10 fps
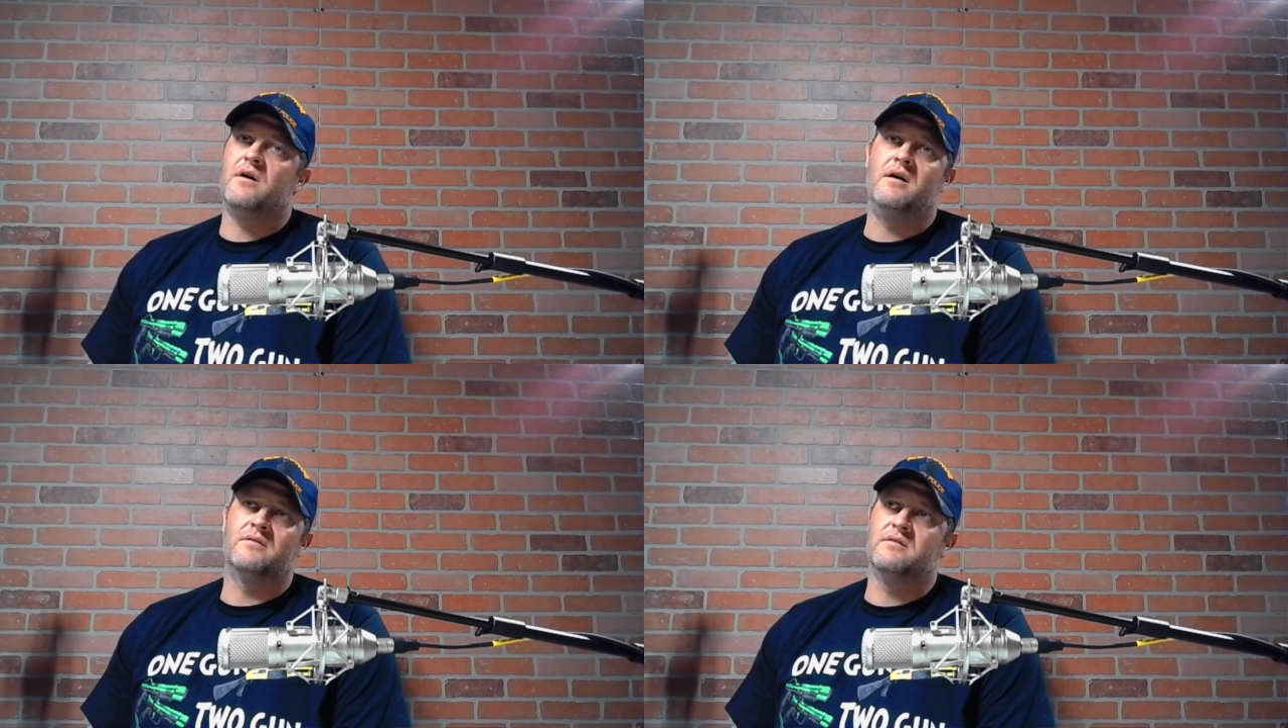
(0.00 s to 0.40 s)

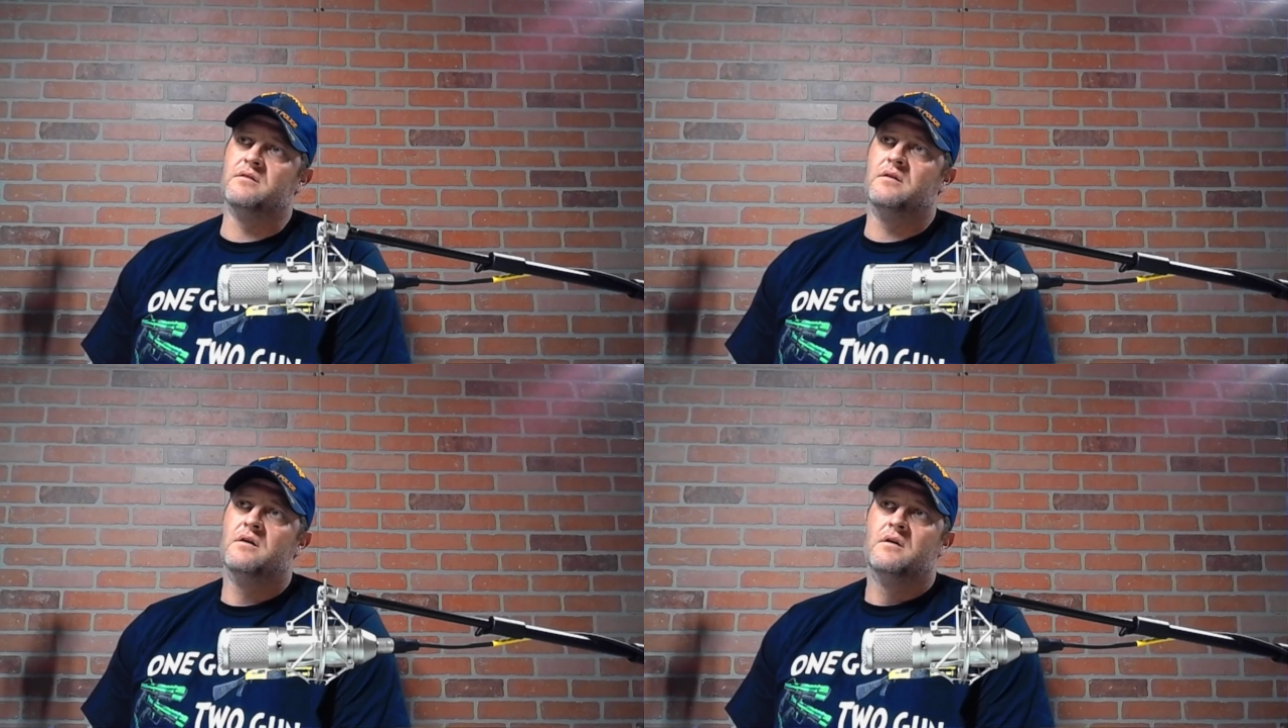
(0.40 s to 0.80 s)
Austin,
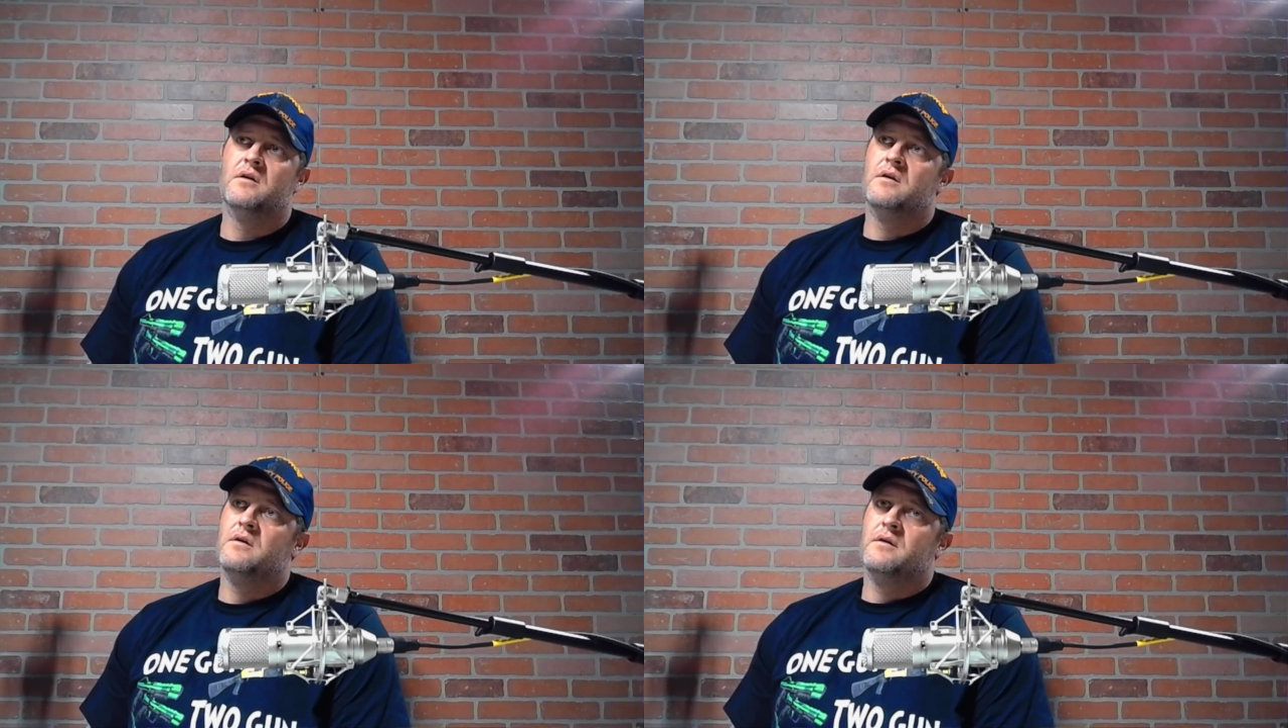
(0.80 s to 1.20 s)

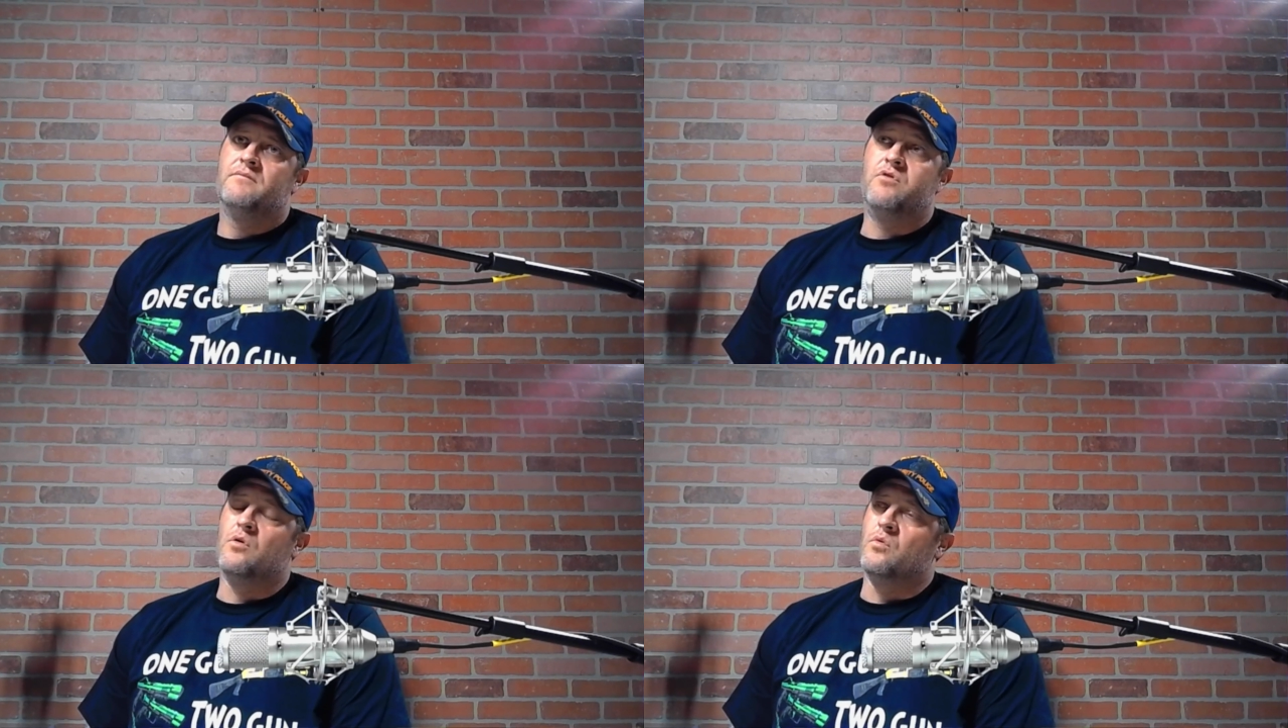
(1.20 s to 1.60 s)

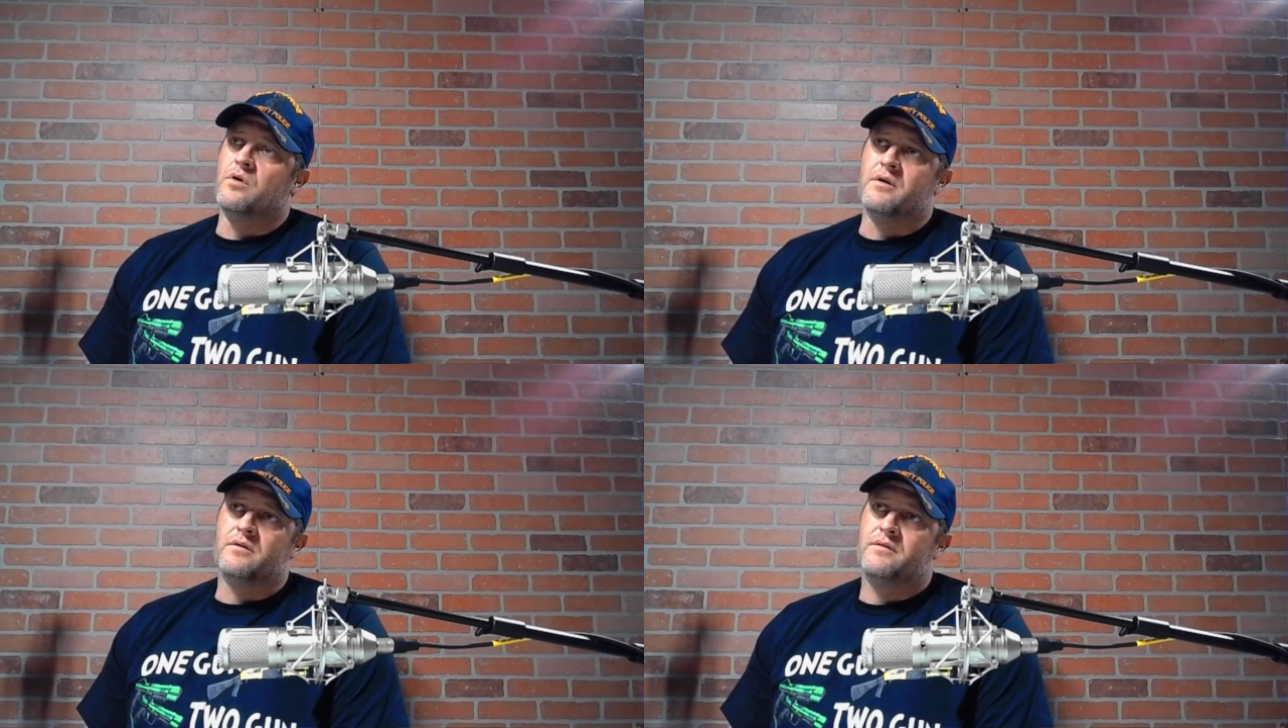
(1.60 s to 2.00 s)
Fort Worth,